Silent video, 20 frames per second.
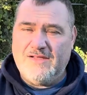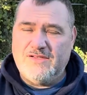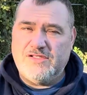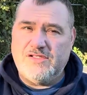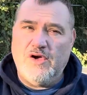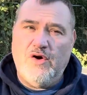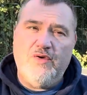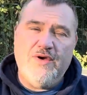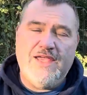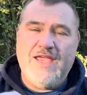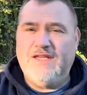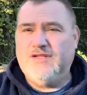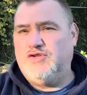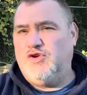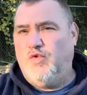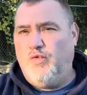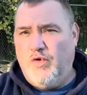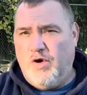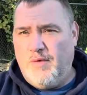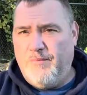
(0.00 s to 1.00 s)
so in case there
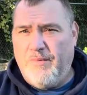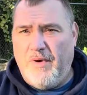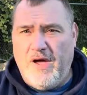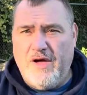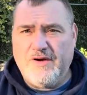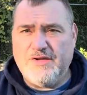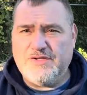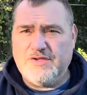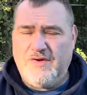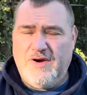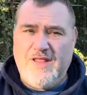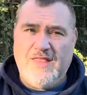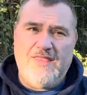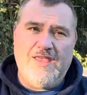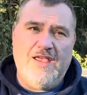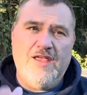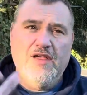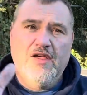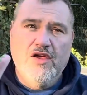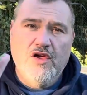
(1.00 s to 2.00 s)
were bugs or
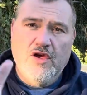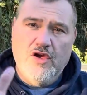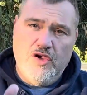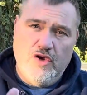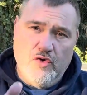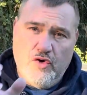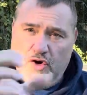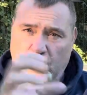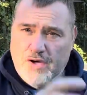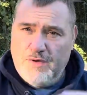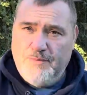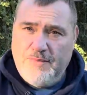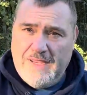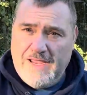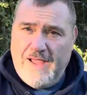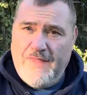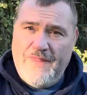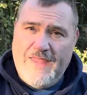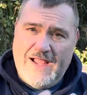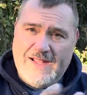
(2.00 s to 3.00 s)
anything, you could be
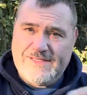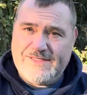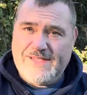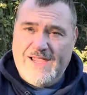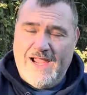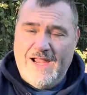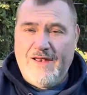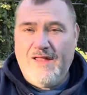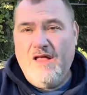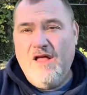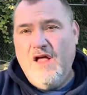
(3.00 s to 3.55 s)
on that side.